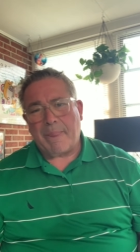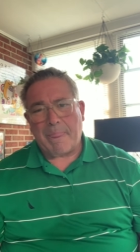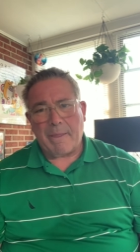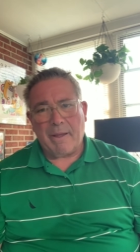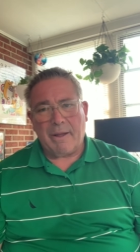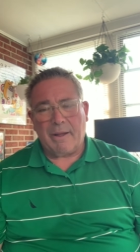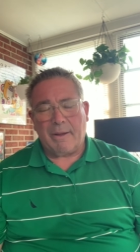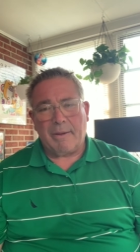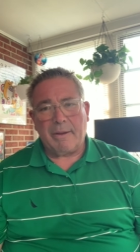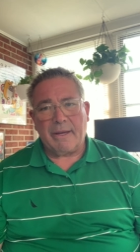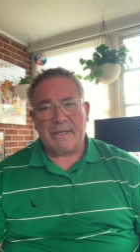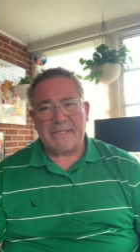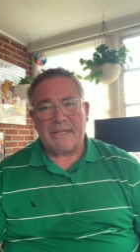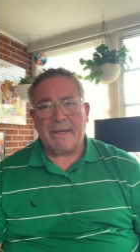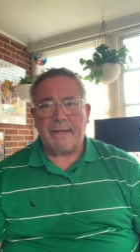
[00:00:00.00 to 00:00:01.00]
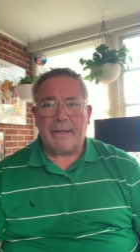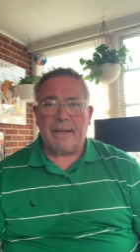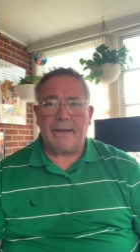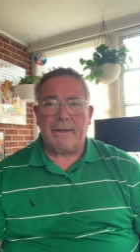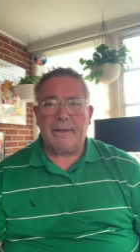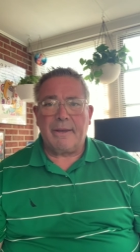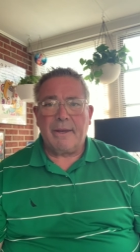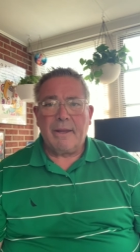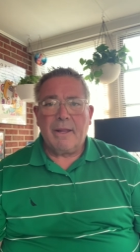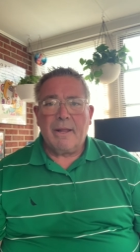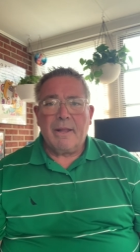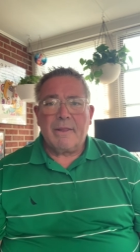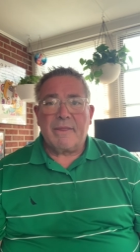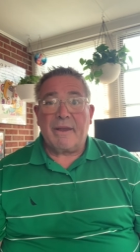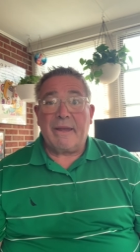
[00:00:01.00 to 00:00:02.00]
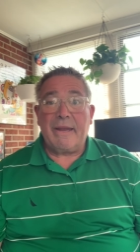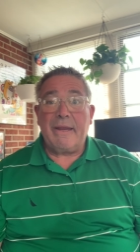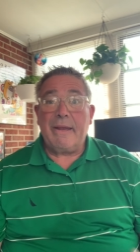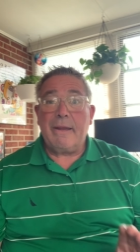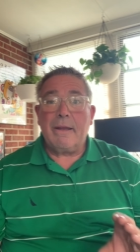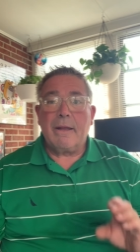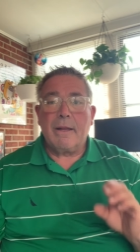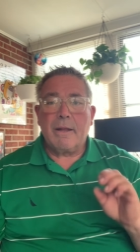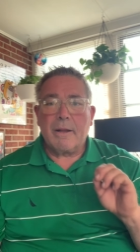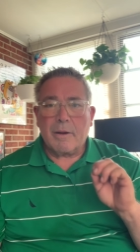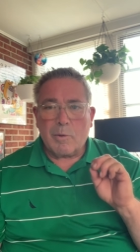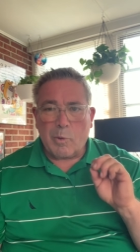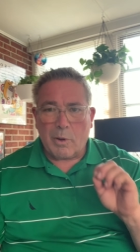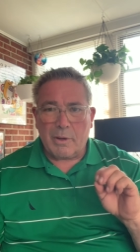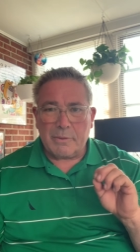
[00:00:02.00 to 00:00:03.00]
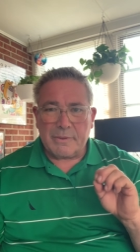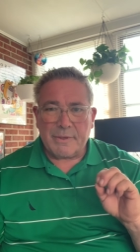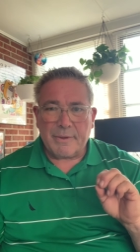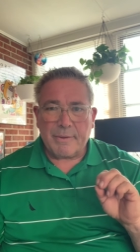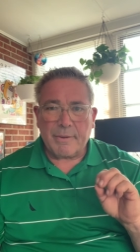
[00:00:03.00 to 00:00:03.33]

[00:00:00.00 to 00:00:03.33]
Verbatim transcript: uh, has indicated that he, quote,